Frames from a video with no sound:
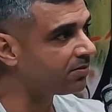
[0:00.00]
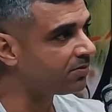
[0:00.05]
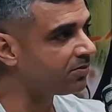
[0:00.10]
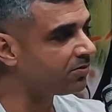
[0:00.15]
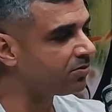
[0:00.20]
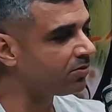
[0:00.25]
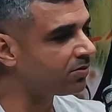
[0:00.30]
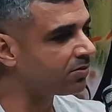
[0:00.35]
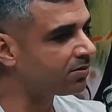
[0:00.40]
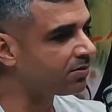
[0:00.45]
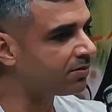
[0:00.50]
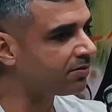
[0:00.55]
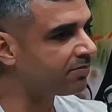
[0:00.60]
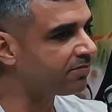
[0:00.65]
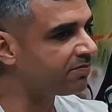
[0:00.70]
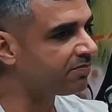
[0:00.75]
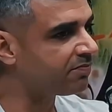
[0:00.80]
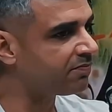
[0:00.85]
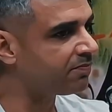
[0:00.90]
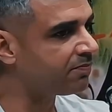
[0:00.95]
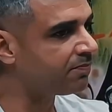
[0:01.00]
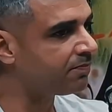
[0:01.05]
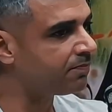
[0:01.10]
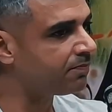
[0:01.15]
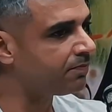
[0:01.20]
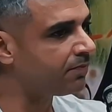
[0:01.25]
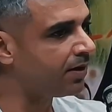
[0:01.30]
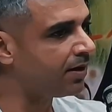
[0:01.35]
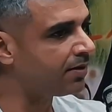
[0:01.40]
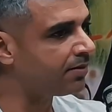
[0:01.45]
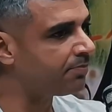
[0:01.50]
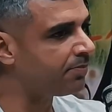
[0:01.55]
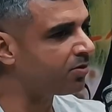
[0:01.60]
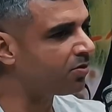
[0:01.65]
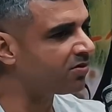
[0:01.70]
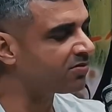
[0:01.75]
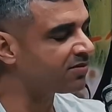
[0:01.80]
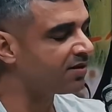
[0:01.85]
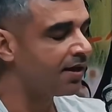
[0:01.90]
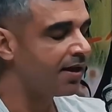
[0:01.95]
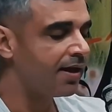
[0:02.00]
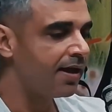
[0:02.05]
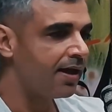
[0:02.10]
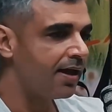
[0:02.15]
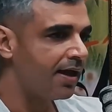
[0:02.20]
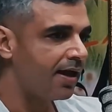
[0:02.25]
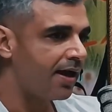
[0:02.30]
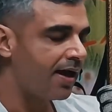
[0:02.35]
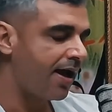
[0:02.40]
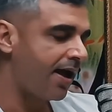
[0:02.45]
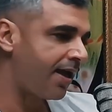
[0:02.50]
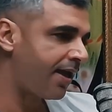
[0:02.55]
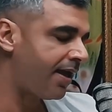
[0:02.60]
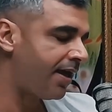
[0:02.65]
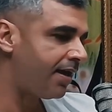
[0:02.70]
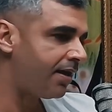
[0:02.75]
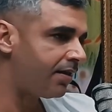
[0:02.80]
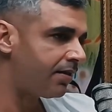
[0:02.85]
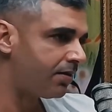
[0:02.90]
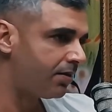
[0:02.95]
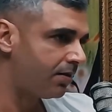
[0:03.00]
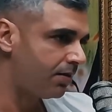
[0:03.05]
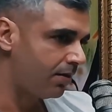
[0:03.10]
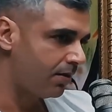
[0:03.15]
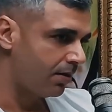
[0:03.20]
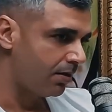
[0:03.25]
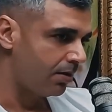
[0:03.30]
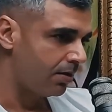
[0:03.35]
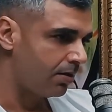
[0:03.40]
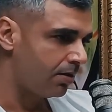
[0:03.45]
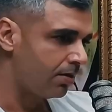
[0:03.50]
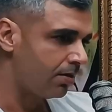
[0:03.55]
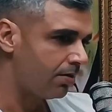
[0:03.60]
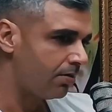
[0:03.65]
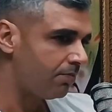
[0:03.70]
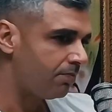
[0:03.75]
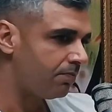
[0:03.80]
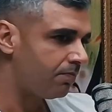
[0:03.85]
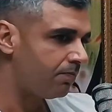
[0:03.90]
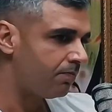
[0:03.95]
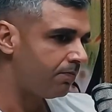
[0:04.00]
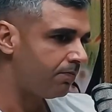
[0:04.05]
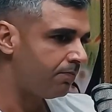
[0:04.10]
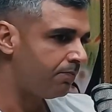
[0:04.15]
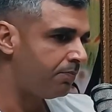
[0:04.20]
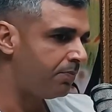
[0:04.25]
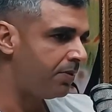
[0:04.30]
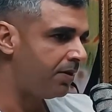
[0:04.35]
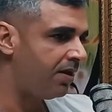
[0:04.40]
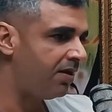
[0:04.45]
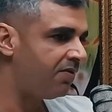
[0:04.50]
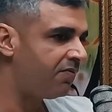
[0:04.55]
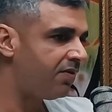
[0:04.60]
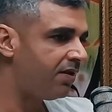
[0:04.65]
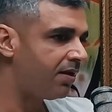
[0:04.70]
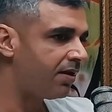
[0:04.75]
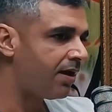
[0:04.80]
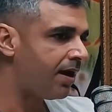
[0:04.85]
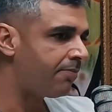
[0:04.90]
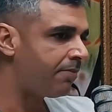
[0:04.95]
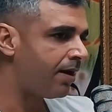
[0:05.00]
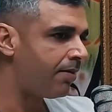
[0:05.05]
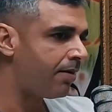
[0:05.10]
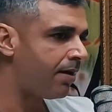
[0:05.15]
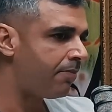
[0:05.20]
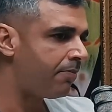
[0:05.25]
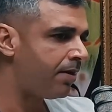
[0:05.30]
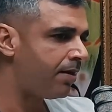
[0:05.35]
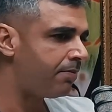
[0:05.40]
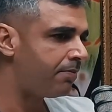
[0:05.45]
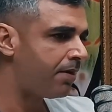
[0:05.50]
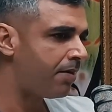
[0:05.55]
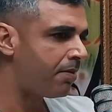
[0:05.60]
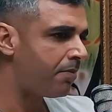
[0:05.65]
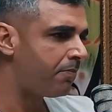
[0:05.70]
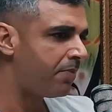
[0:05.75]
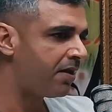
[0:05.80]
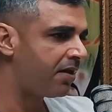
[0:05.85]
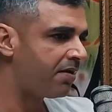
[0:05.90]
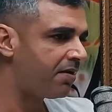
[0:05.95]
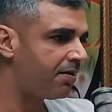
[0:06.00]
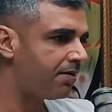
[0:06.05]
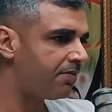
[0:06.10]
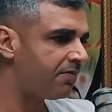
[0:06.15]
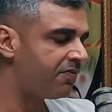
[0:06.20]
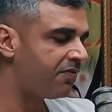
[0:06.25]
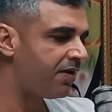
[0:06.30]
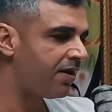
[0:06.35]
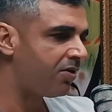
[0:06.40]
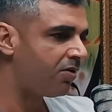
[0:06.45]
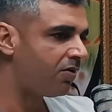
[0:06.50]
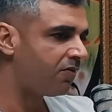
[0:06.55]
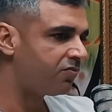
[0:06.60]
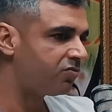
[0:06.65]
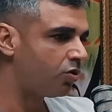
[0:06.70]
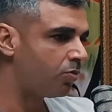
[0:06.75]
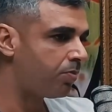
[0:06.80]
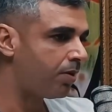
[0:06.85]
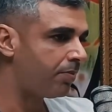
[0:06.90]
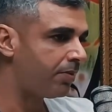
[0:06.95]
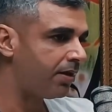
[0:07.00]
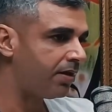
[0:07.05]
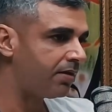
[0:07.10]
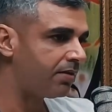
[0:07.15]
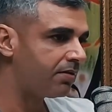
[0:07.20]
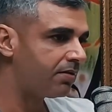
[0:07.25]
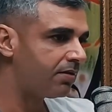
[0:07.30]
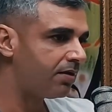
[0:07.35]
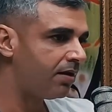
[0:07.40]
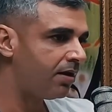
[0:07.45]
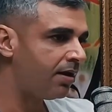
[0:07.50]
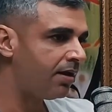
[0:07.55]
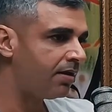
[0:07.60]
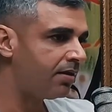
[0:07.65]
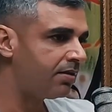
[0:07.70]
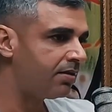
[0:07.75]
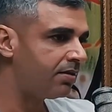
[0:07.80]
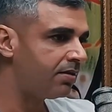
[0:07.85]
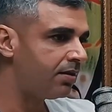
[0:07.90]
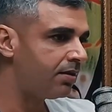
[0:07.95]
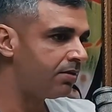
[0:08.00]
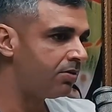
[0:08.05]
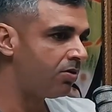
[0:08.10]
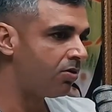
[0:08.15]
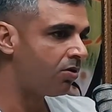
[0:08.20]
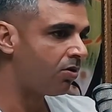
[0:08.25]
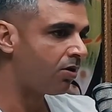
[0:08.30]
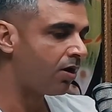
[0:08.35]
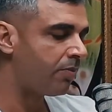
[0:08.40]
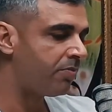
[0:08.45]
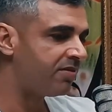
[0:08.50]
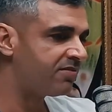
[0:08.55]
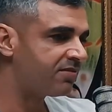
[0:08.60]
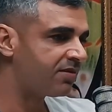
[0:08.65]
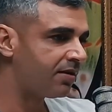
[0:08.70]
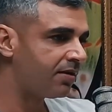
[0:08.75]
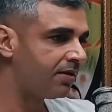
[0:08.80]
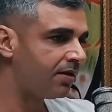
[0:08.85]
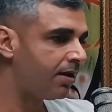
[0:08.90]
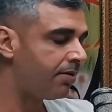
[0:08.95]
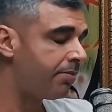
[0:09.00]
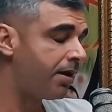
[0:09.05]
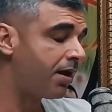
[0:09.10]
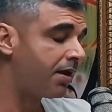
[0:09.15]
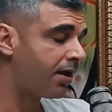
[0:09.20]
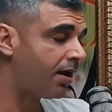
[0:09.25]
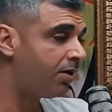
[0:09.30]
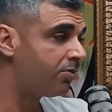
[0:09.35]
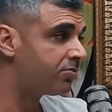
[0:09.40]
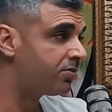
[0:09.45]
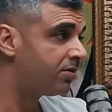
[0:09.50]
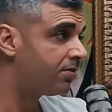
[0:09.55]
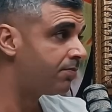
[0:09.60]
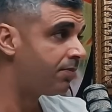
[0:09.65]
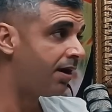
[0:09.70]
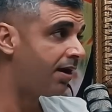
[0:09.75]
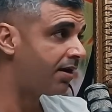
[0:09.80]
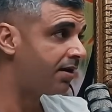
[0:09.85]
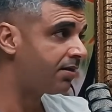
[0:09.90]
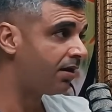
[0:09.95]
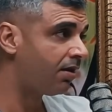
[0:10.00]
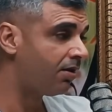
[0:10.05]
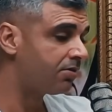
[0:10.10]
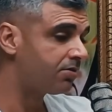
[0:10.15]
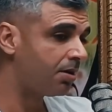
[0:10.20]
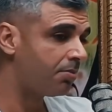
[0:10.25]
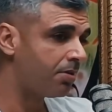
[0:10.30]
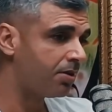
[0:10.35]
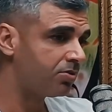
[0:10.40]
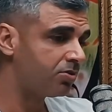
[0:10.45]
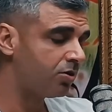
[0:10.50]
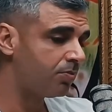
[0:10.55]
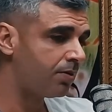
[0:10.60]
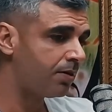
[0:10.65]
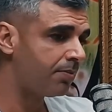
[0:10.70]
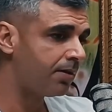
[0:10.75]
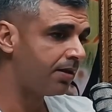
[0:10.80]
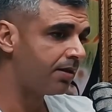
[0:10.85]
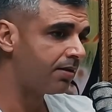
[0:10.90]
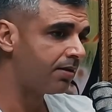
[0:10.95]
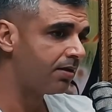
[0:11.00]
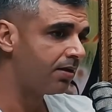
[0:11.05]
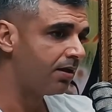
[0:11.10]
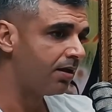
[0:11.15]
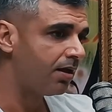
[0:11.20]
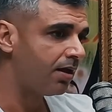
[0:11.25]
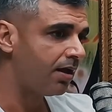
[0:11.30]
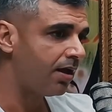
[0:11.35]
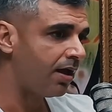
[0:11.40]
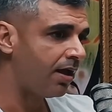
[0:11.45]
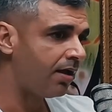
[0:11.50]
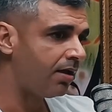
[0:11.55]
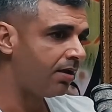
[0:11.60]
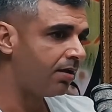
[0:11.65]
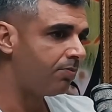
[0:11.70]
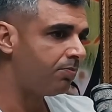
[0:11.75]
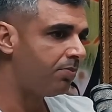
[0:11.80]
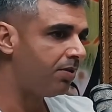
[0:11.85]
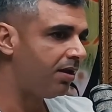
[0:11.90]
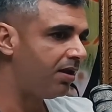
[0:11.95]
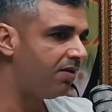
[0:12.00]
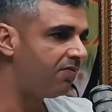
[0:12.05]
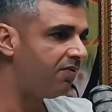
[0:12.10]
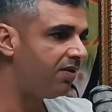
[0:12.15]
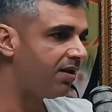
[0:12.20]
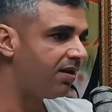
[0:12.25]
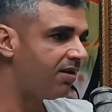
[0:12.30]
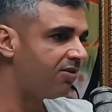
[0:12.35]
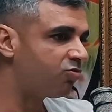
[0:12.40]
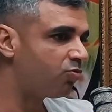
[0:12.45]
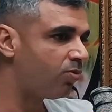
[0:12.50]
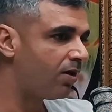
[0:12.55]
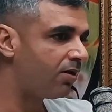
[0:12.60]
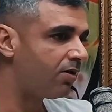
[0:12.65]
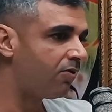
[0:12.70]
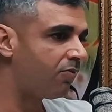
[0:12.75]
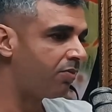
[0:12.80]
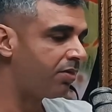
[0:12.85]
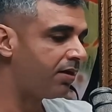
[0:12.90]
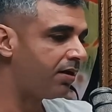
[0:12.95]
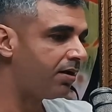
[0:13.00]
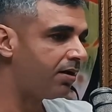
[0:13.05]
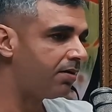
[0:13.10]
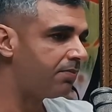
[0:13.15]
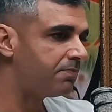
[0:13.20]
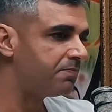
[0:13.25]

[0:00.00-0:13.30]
You don't, and because again, believing. I'm a big fan of dopamine and neurochemistry. I'm an accountant, but I read a lot about dopamine, and believing is one of the